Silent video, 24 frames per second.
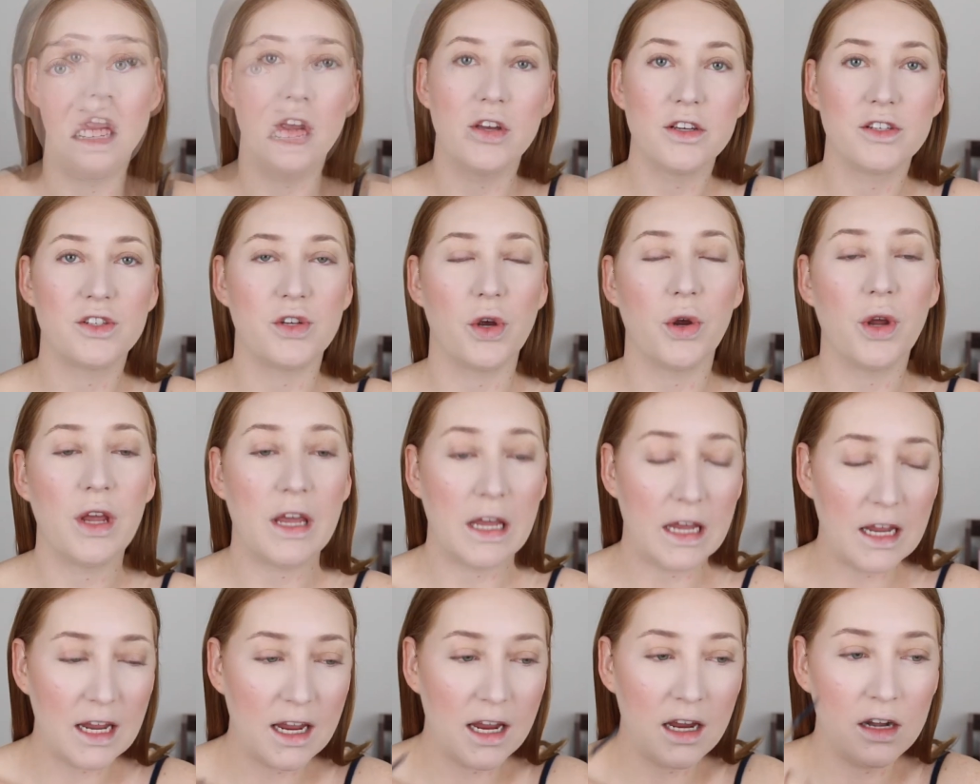So
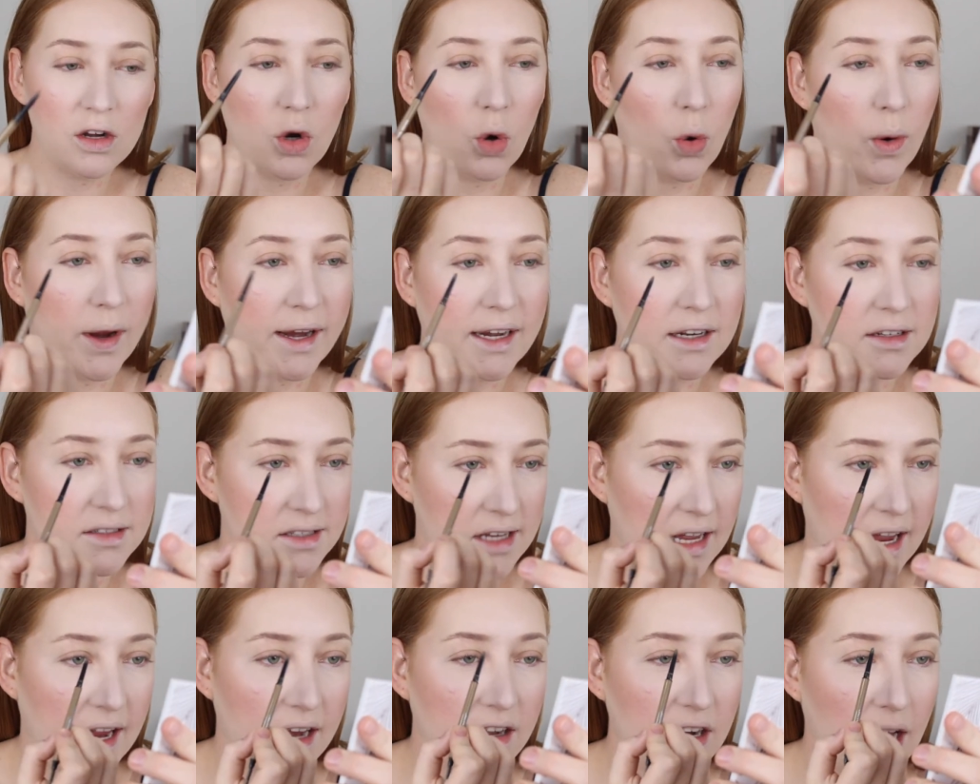here in
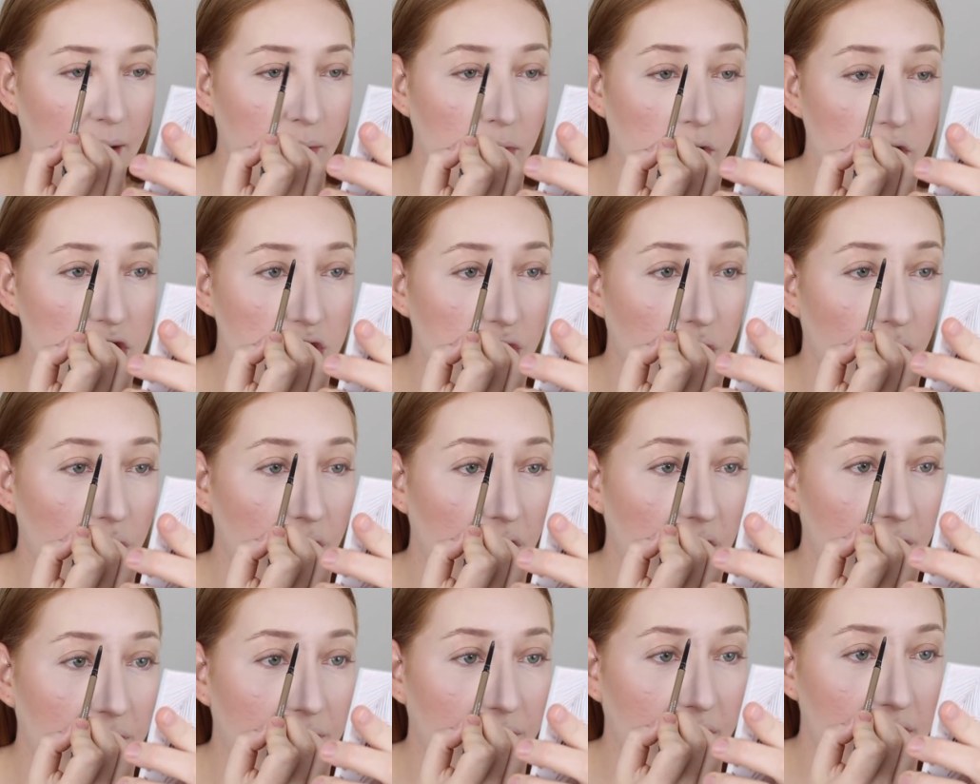Queensland, I'm not sure
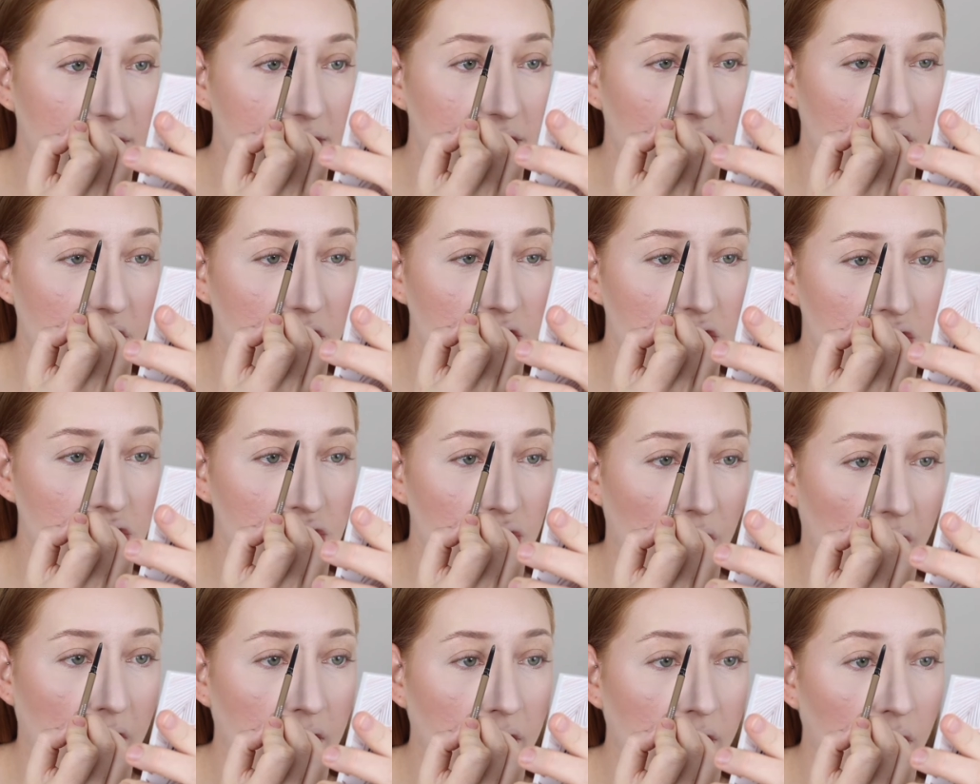if it's an
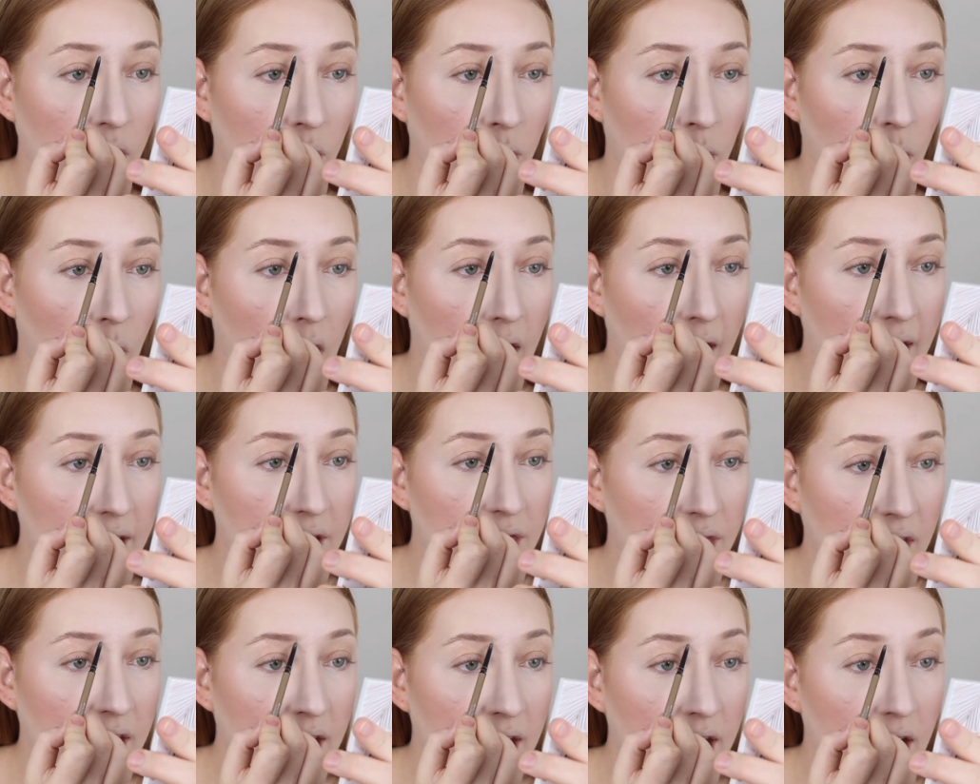Australia-wide
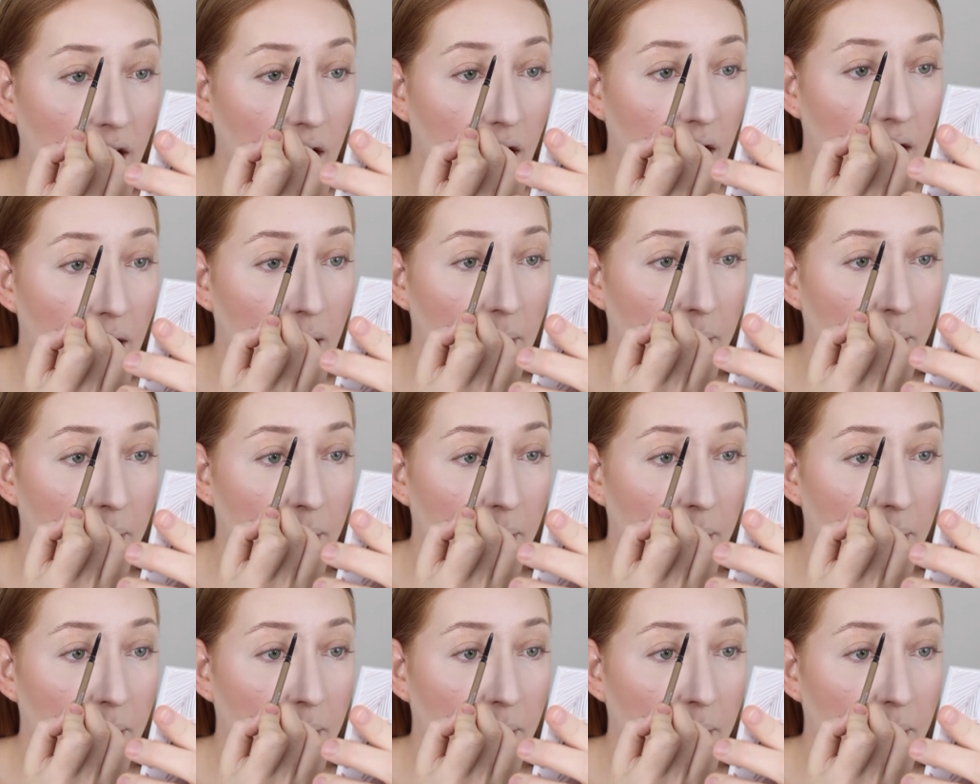thing,